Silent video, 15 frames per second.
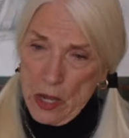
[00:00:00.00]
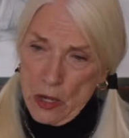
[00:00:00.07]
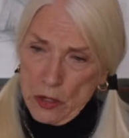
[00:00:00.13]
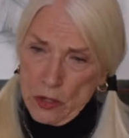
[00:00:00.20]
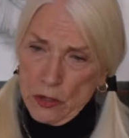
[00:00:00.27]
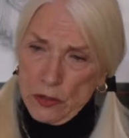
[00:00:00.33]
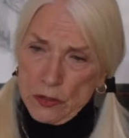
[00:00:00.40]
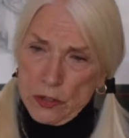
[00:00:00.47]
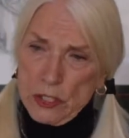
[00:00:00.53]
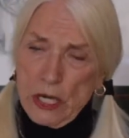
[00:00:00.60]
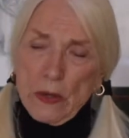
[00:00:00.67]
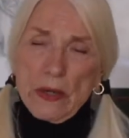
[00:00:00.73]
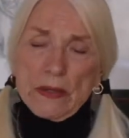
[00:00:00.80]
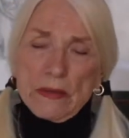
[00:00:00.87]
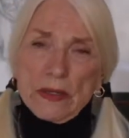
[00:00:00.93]
you're
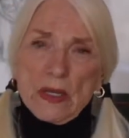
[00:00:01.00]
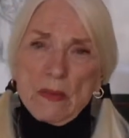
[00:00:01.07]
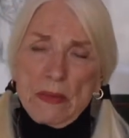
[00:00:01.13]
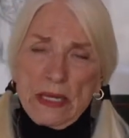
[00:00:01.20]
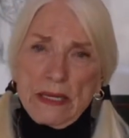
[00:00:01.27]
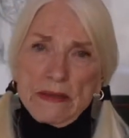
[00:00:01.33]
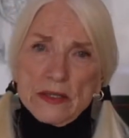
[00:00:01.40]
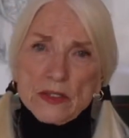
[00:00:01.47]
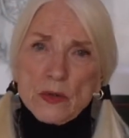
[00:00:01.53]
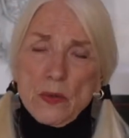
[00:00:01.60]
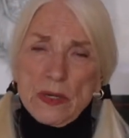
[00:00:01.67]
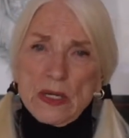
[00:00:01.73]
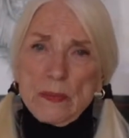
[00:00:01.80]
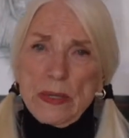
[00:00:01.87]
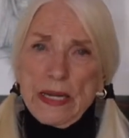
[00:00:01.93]
chairing the committee that's
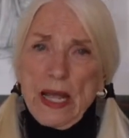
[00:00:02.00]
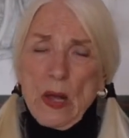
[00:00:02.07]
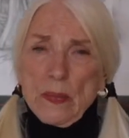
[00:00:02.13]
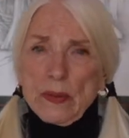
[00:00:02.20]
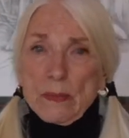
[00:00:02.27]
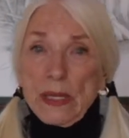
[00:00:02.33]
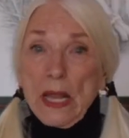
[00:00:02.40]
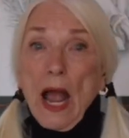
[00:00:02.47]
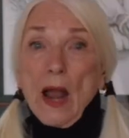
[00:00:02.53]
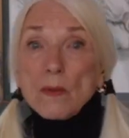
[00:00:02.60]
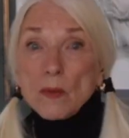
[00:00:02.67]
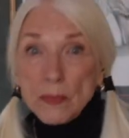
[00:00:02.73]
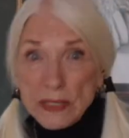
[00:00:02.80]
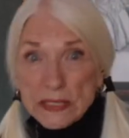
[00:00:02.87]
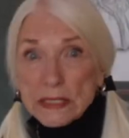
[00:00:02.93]
going to be helping me. I will
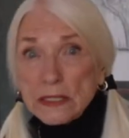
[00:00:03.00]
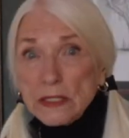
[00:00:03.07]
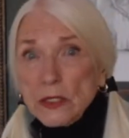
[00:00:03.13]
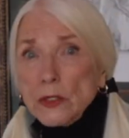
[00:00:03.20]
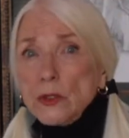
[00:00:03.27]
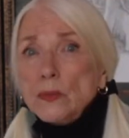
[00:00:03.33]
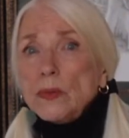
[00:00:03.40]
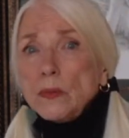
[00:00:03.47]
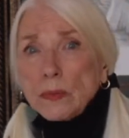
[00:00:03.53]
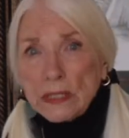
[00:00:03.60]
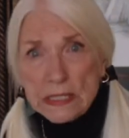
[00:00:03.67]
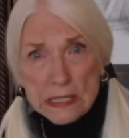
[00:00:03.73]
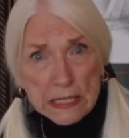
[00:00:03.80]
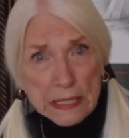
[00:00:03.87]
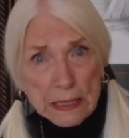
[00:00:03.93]
be sending you
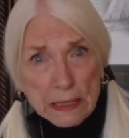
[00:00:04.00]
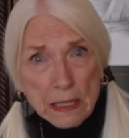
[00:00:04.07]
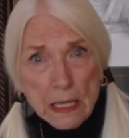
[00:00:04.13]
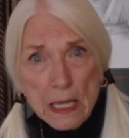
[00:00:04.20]
publicity.